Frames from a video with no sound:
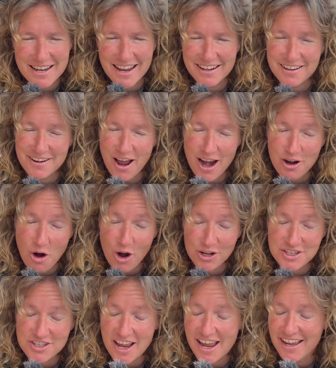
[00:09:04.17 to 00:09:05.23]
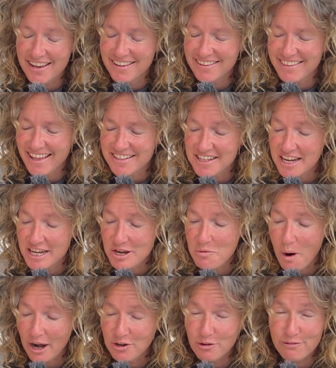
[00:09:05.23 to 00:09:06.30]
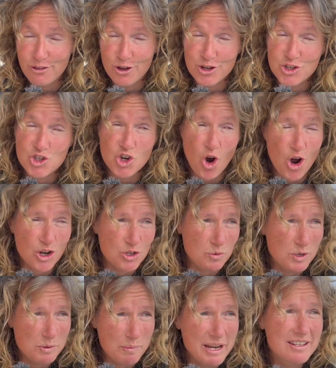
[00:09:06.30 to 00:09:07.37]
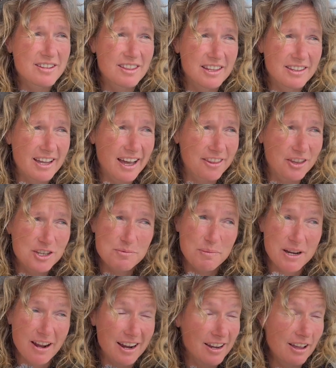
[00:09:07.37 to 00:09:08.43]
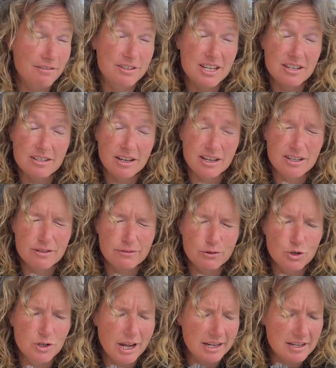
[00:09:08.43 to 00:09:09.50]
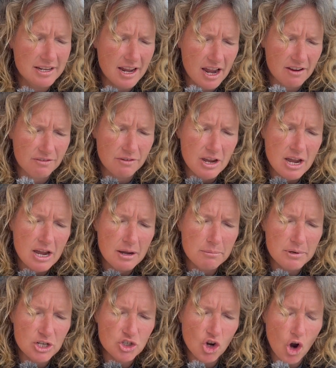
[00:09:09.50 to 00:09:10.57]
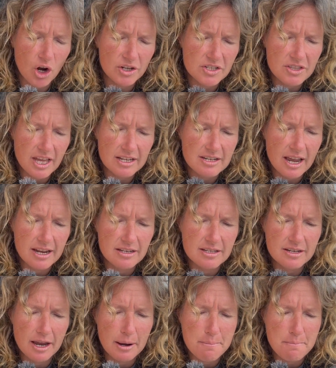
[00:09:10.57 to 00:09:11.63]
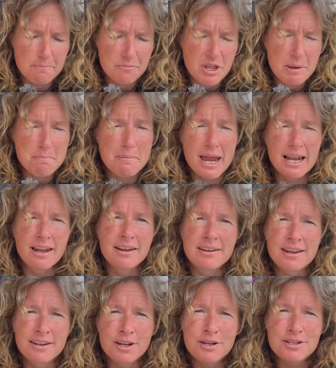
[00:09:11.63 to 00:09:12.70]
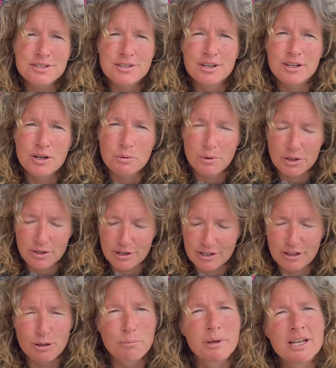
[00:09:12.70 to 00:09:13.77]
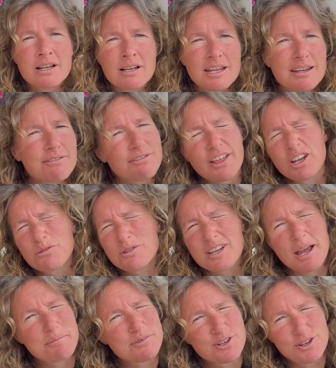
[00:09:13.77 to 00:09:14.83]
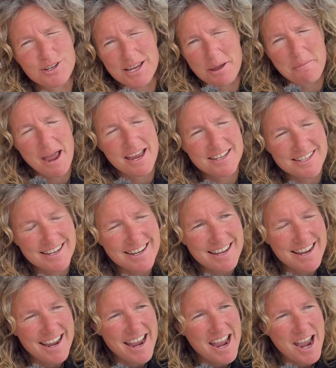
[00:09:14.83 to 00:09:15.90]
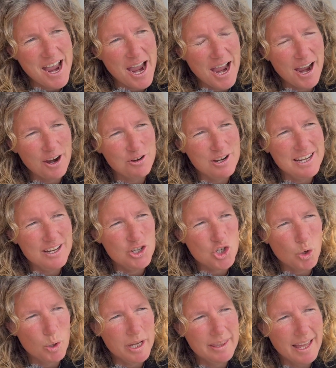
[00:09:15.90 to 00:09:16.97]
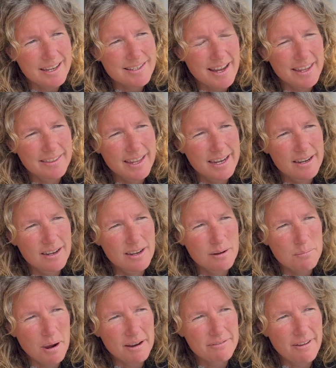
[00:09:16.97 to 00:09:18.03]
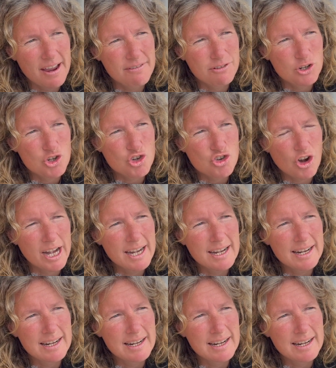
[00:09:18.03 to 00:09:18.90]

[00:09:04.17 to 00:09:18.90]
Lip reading: and I can't say that any one of those jars was better than the others, but I loved eating his food, and he gave me jars that had melon in it with a little mint leaf. That was absolutely amazing. I really enjoyed that. And then my favorite drink,